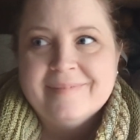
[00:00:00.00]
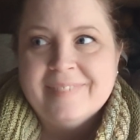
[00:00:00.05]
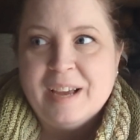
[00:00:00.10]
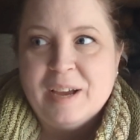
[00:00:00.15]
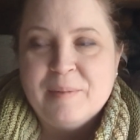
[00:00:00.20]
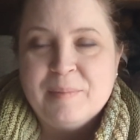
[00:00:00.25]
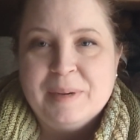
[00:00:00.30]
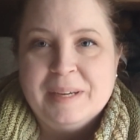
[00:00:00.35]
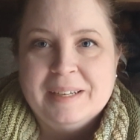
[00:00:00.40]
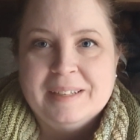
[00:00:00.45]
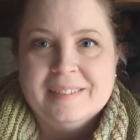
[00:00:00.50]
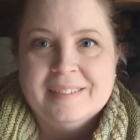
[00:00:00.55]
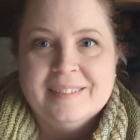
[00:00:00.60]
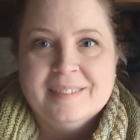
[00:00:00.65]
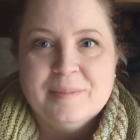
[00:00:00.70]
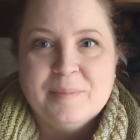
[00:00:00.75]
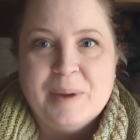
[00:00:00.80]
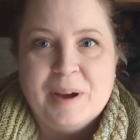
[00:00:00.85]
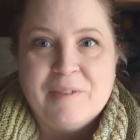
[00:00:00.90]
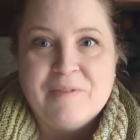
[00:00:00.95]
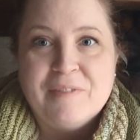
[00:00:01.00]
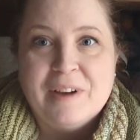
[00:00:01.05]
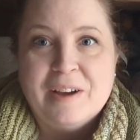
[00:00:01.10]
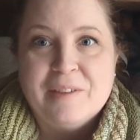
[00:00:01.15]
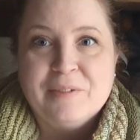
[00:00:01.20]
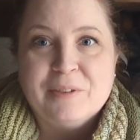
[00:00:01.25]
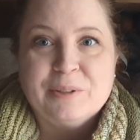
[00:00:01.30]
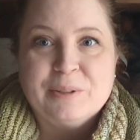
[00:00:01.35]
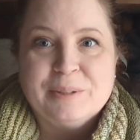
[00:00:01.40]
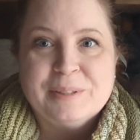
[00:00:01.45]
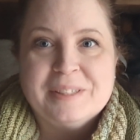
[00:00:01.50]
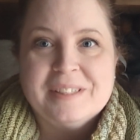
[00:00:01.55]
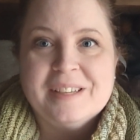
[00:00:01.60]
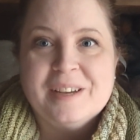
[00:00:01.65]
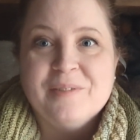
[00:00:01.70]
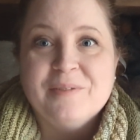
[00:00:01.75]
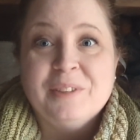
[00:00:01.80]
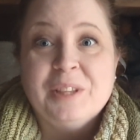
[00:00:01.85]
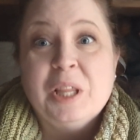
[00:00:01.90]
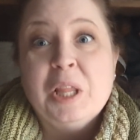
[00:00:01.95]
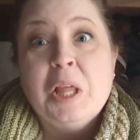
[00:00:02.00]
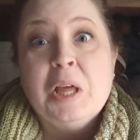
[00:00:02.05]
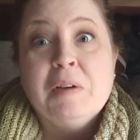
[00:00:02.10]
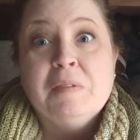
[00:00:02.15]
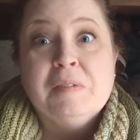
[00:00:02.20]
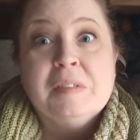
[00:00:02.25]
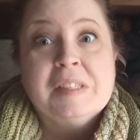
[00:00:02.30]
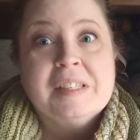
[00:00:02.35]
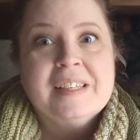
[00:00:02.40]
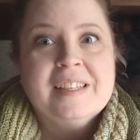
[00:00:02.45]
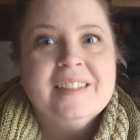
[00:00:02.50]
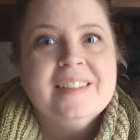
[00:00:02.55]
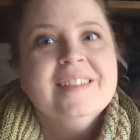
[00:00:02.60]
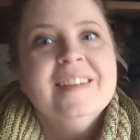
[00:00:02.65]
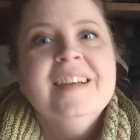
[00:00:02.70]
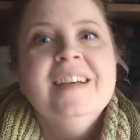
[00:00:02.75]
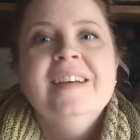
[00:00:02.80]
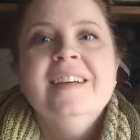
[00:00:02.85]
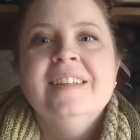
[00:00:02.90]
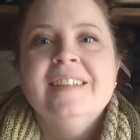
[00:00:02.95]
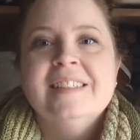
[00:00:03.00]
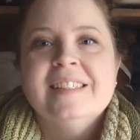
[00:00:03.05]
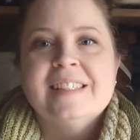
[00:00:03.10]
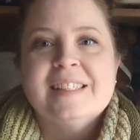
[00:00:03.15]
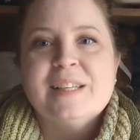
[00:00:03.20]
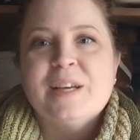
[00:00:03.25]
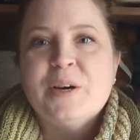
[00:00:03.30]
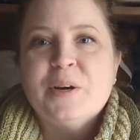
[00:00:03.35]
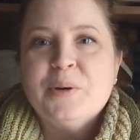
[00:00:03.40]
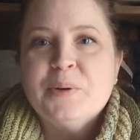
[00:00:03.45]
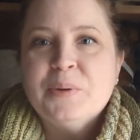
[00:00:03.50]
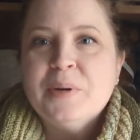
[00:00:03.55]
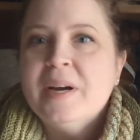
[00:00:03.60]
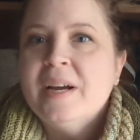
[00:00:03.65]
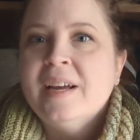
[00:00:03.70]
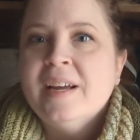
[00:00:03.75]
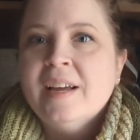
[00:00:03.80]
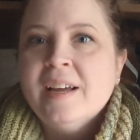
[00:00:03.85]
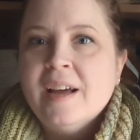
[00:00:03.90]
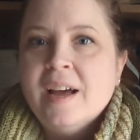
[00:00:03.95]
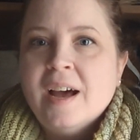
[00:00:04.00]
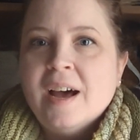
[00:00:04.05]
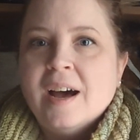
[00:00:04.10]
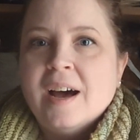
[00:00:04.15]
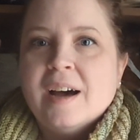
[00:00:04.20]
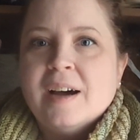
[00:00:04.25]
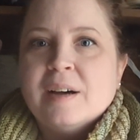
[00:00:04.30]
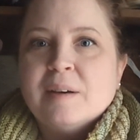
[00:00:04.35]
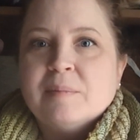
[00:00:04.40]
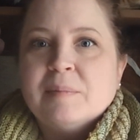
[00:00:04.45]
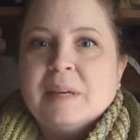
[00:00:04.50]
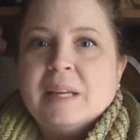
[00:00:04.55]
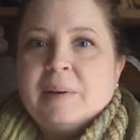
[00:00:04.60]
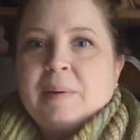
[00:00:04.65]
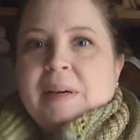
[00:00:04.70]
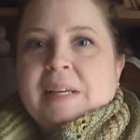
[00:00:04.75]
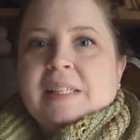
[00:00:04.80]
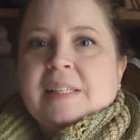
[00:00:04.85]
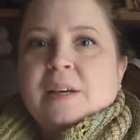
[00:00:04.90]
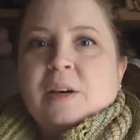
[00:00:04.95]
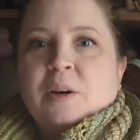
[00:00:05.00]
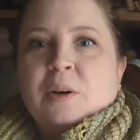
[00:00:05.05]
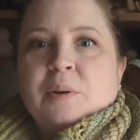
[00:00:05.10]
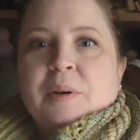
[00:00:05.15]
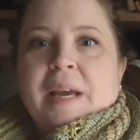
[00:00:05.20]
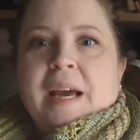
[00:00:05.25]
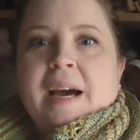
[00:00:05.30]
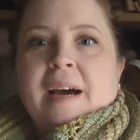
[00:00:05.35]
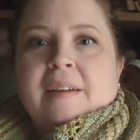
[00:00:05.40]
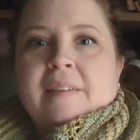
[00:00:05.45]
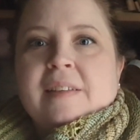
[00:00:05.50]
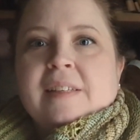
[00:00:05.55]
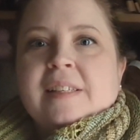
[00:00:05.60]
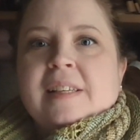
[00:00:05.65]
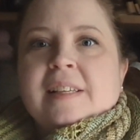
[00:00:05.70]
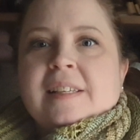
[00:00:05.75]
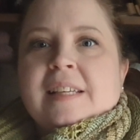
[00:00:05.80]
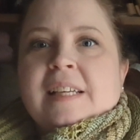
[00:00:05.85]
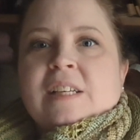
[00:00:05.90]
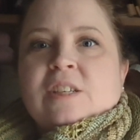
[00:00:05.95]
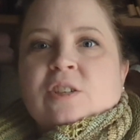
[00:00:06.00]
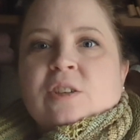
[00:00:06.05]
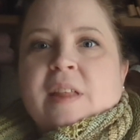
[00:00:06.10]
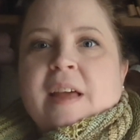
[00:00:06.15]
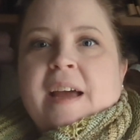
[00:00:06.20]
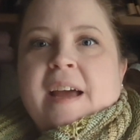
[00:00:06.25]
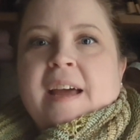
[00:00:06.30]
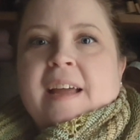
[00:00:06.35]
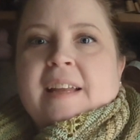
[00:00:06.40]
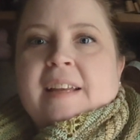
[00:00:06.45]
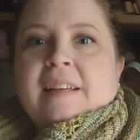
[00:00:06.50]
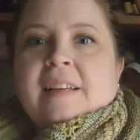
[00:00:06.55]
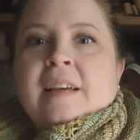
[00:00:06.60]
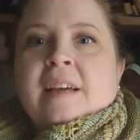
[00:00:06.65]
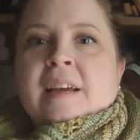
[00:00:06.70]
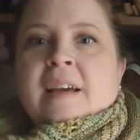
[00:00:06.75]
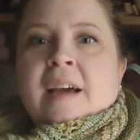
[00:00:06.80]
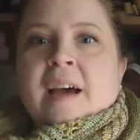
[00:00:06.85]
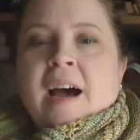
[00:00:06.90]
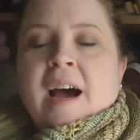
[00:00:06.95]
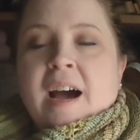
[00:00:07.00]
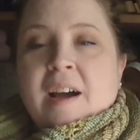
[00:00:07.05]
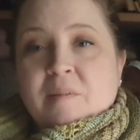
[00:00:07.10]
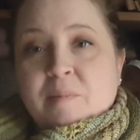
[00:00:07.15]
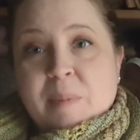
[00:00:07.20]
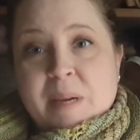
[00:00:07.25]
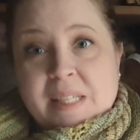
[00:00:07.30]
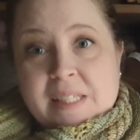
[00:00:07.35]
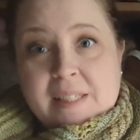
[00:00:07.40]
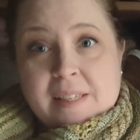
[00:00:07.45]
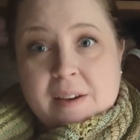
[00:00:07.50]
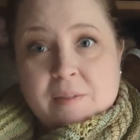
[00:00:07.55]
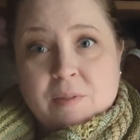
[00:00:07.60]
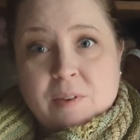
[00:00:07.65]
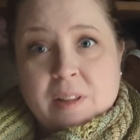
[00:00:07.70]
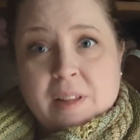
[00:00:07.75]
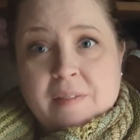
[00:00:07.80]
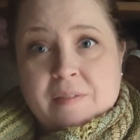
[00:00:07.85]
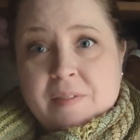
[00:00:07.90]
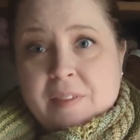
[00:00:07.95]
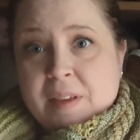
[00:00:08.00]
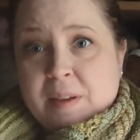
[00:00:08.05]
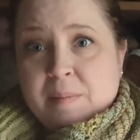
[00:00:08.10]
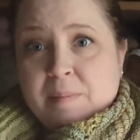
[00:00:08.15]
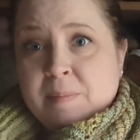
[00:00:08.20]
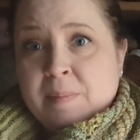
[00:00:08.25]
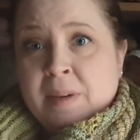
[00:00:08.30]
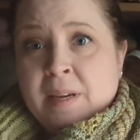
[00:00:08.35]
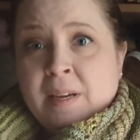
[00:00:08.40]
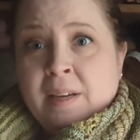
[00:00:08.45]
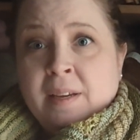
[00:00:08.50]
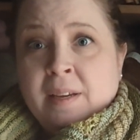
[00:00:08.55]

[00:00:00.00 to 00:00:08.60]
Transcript: I mean, my 5-year-old self loves it. So, anyway, so yeah, this is Hinterland. I've made several of them.